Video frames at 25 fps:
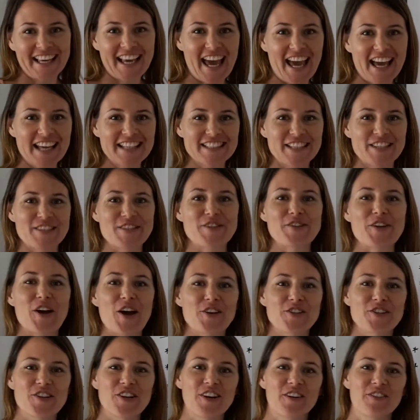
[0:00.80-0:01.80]
Hey guys, it's
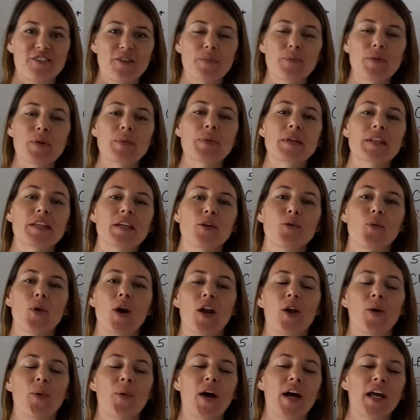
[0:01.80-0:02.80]
Natasha from BPT
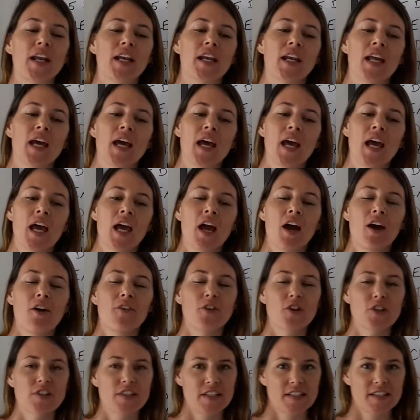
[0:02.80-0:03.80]
101.
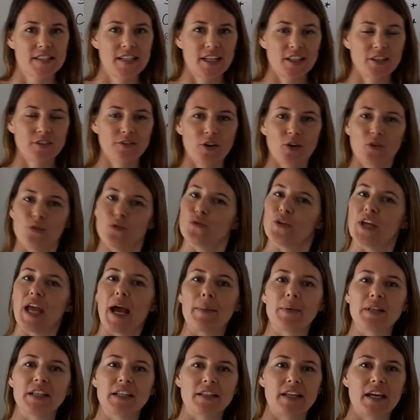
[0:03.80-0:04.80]
For a successful
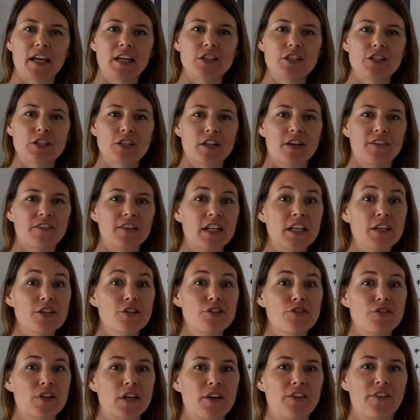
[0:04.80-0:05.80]
rehabilitation of an
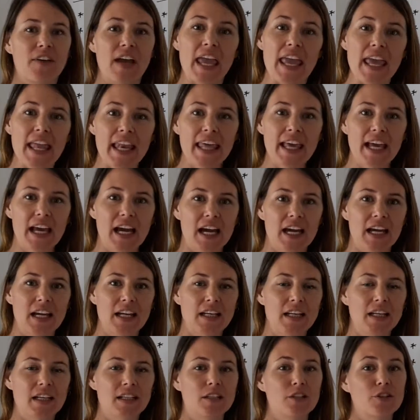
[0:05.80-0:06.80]
injury of any
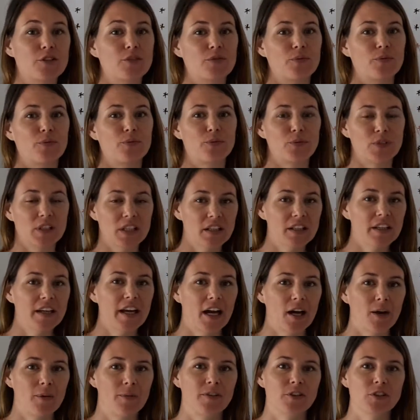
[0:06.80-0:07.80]
kind, it is really
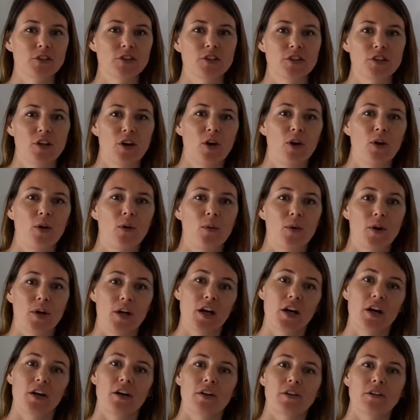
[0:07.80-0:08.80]
helpful to know
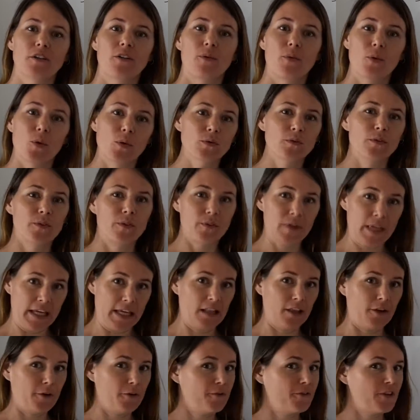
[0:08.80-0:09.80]
what current wound
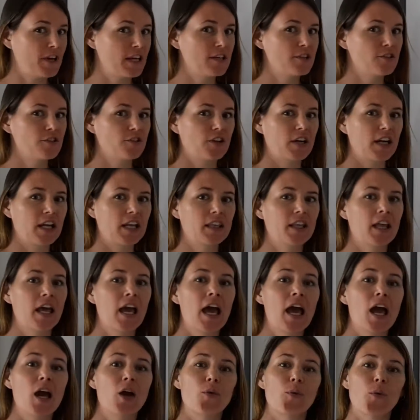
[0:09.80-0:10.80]
healing phase you're
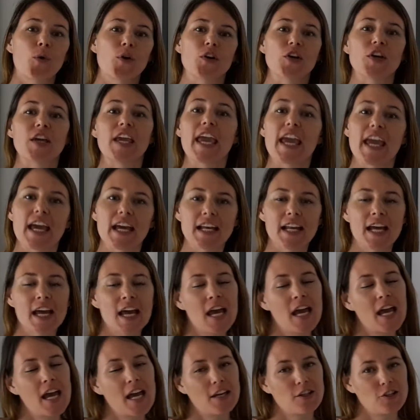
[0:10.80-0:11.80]
in and what you can
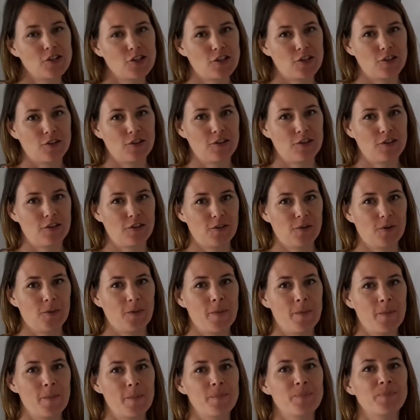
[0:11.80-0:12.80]
and should
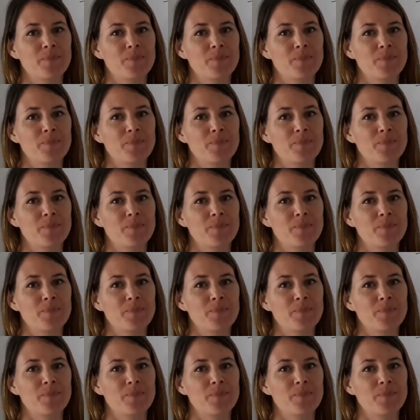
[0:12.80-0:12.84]
do.